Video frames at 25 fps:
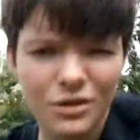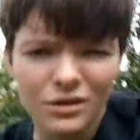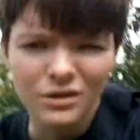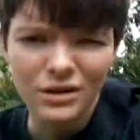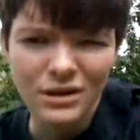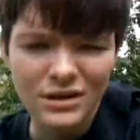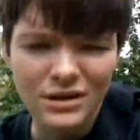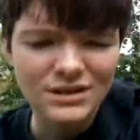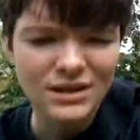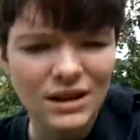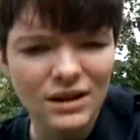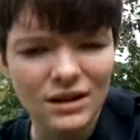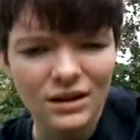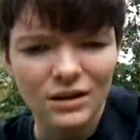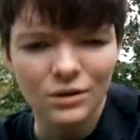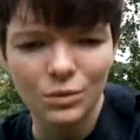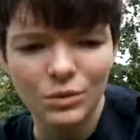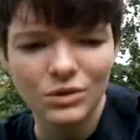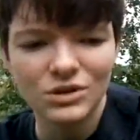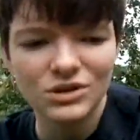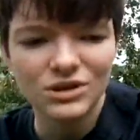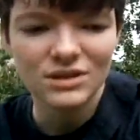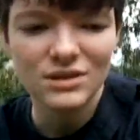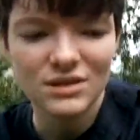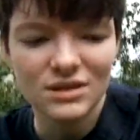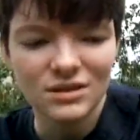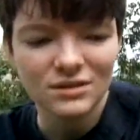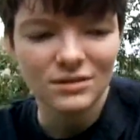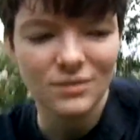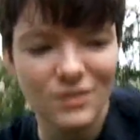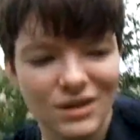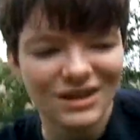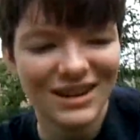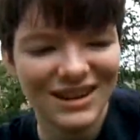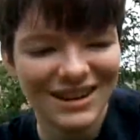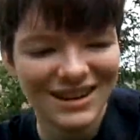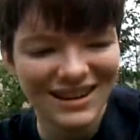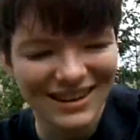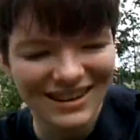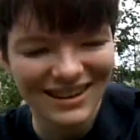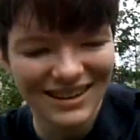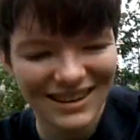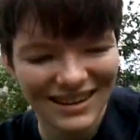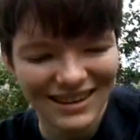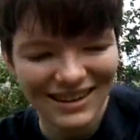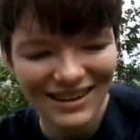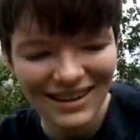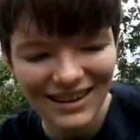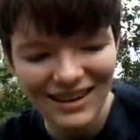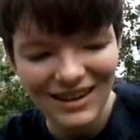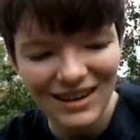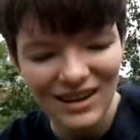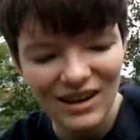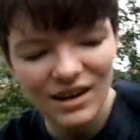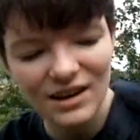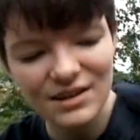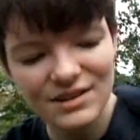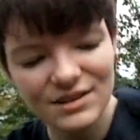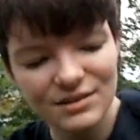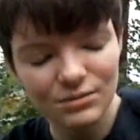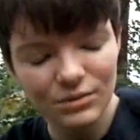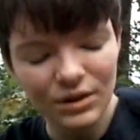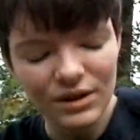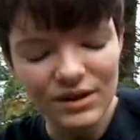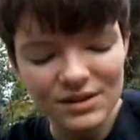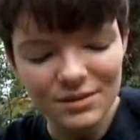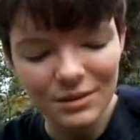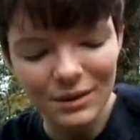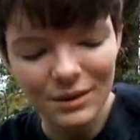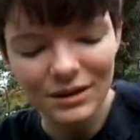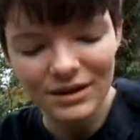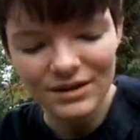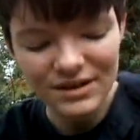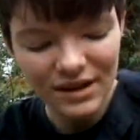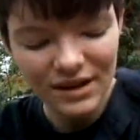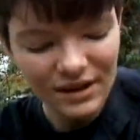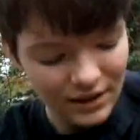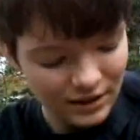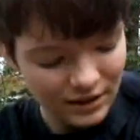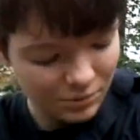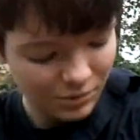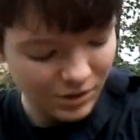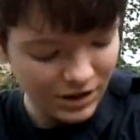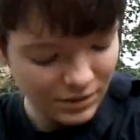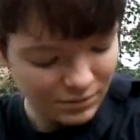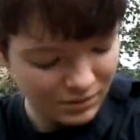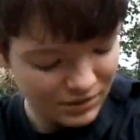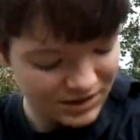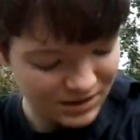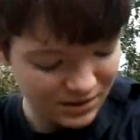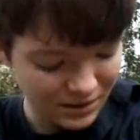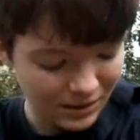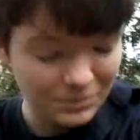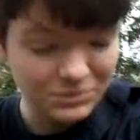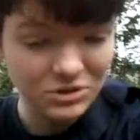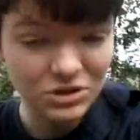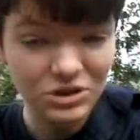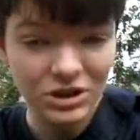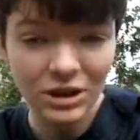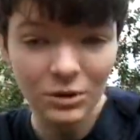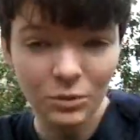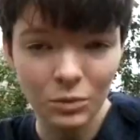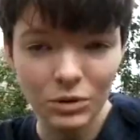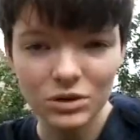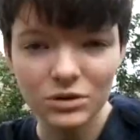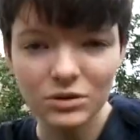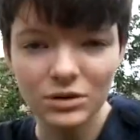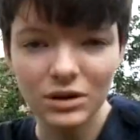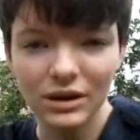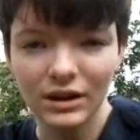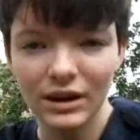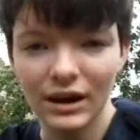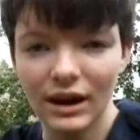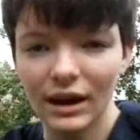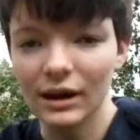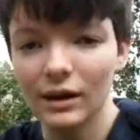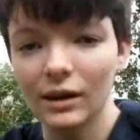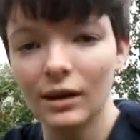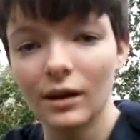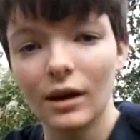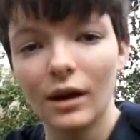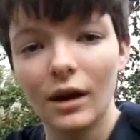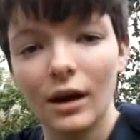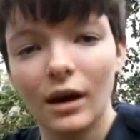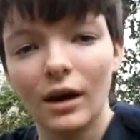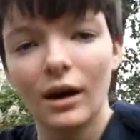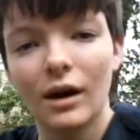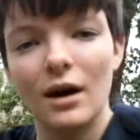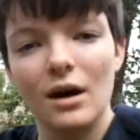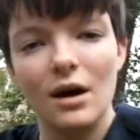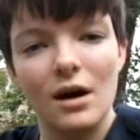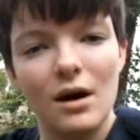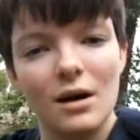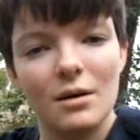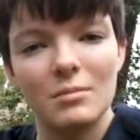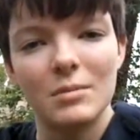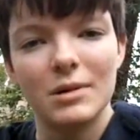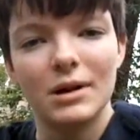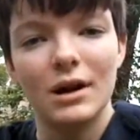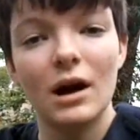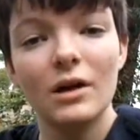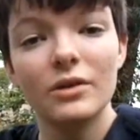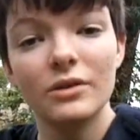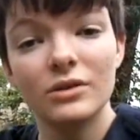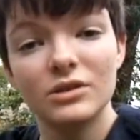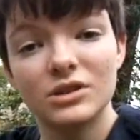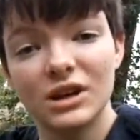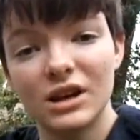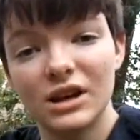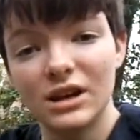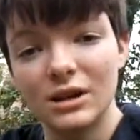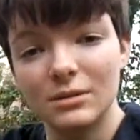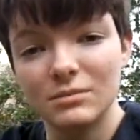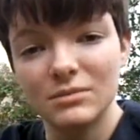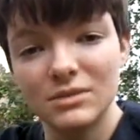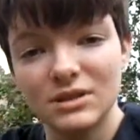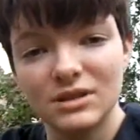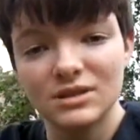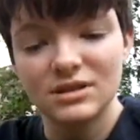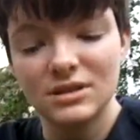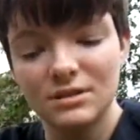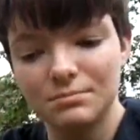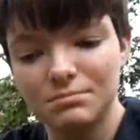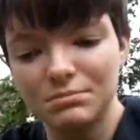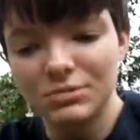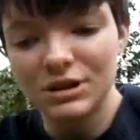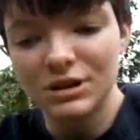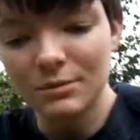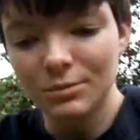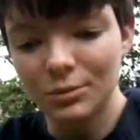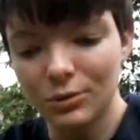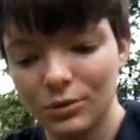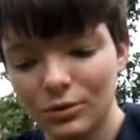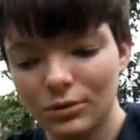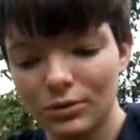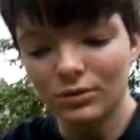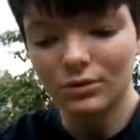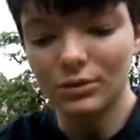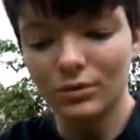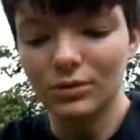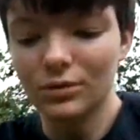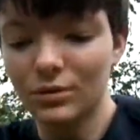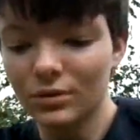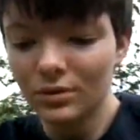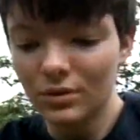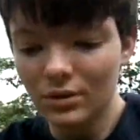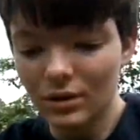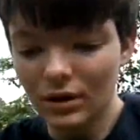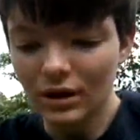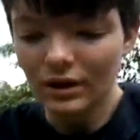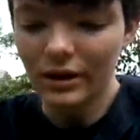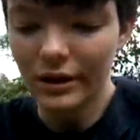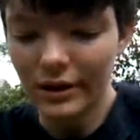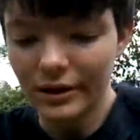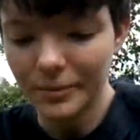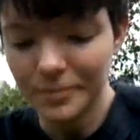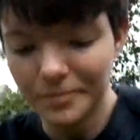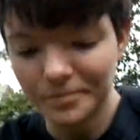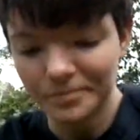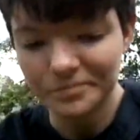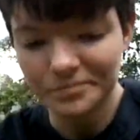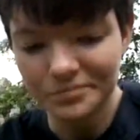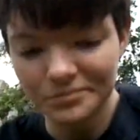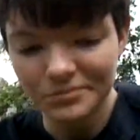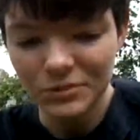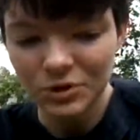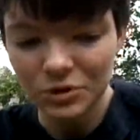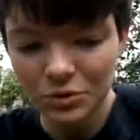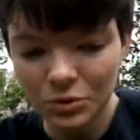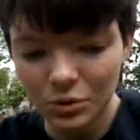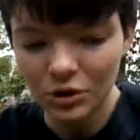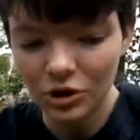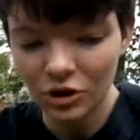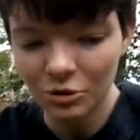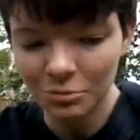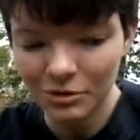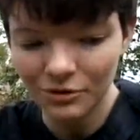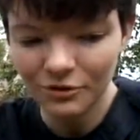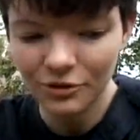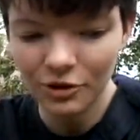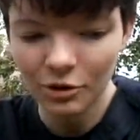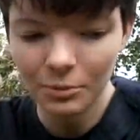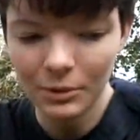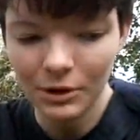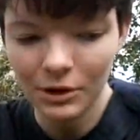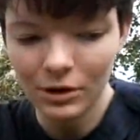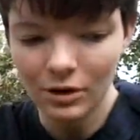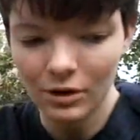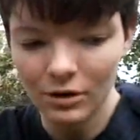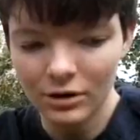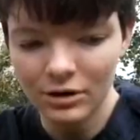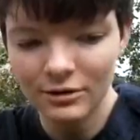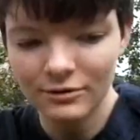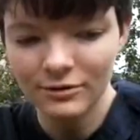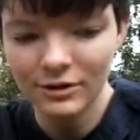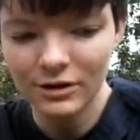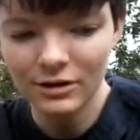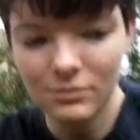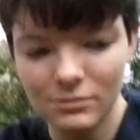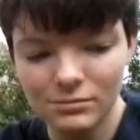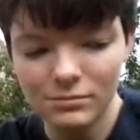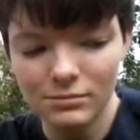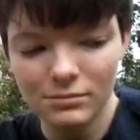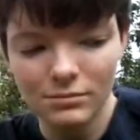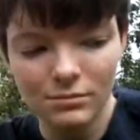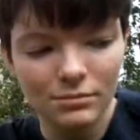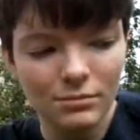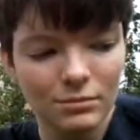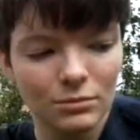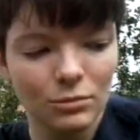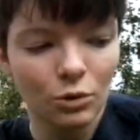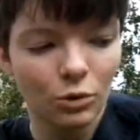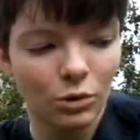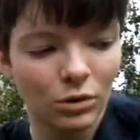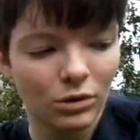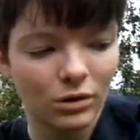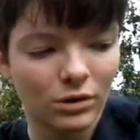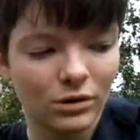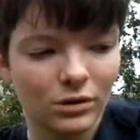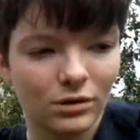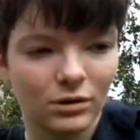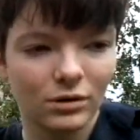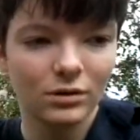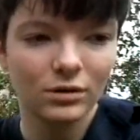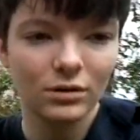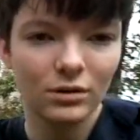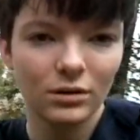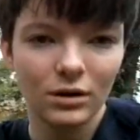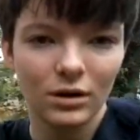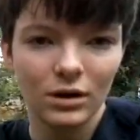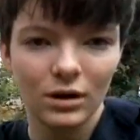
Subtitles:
know, they're excited, which isn't really something to celebrate, but sometimes you take what you can get. And other times, people who are homophobic are even more